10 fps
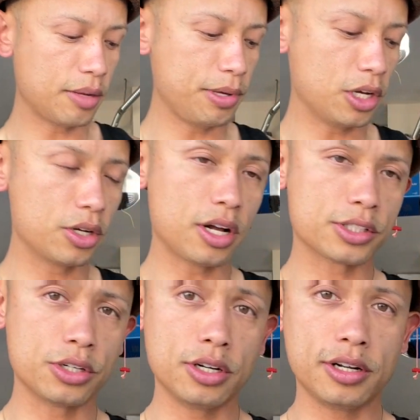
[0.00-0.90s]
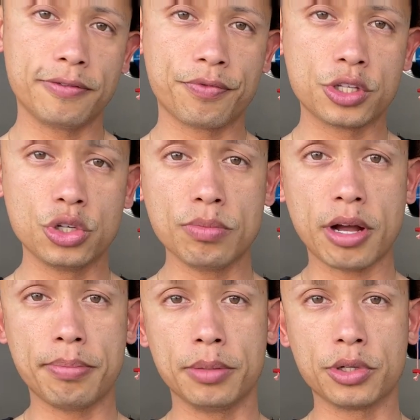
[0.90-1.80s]
be a good alternative to my
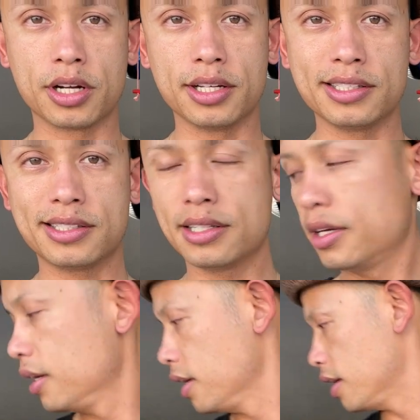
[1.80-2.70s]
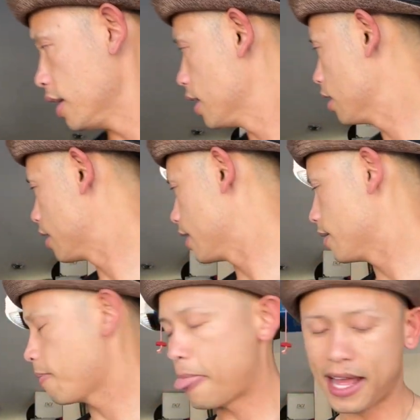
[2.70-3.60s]
bubble guns. Uh,
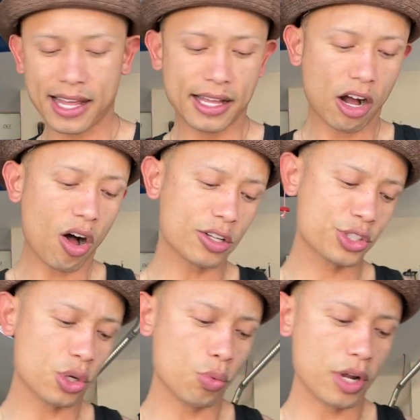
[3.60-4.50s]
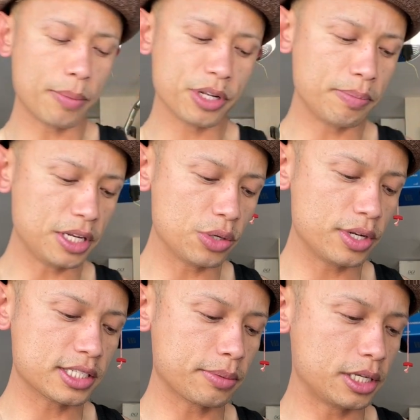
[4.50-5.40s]
also, what I'm gonna be doing
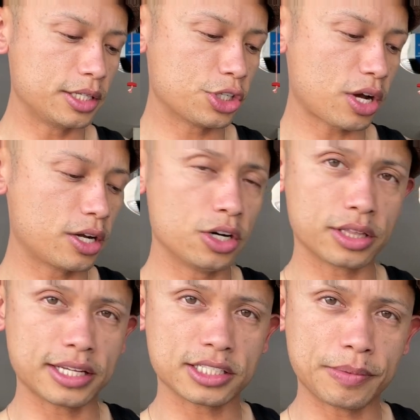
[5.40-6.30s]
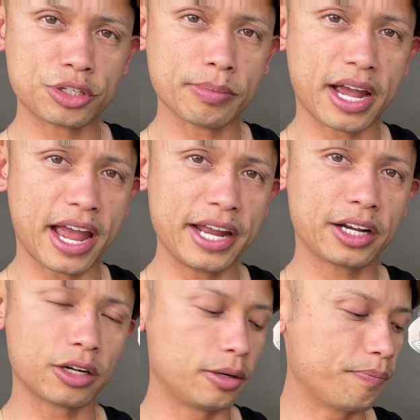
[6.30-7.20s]
is I'm gonna try to hook this up to my
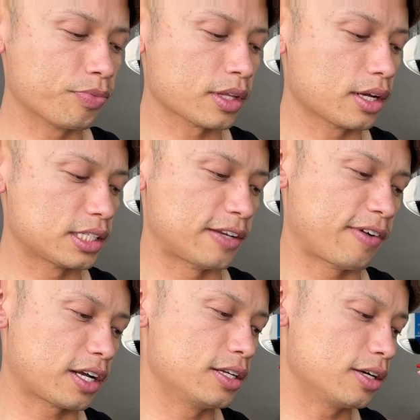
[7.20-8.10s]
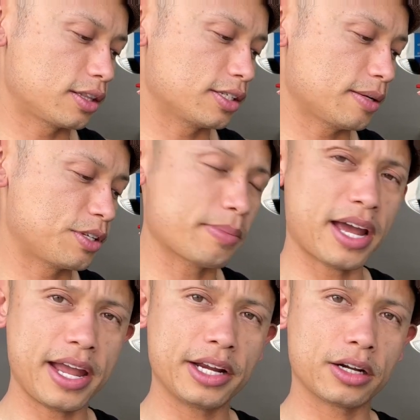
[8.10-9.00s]
Anker because if I can hook this up to my
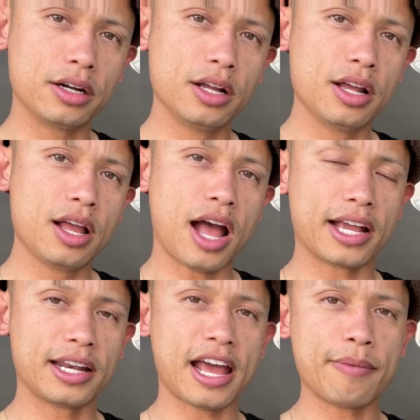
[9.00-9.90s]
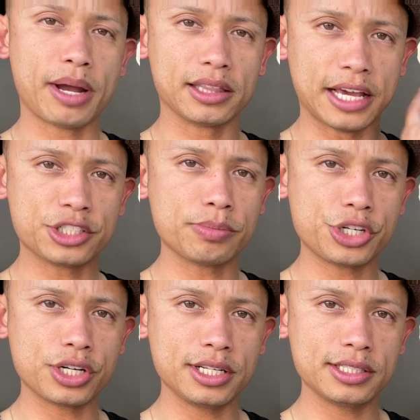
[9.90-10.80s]
Anker, I can have my laser
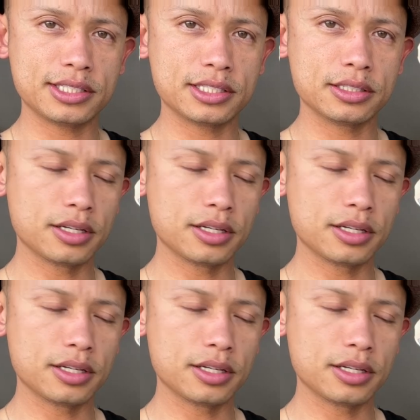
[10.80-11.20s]
machines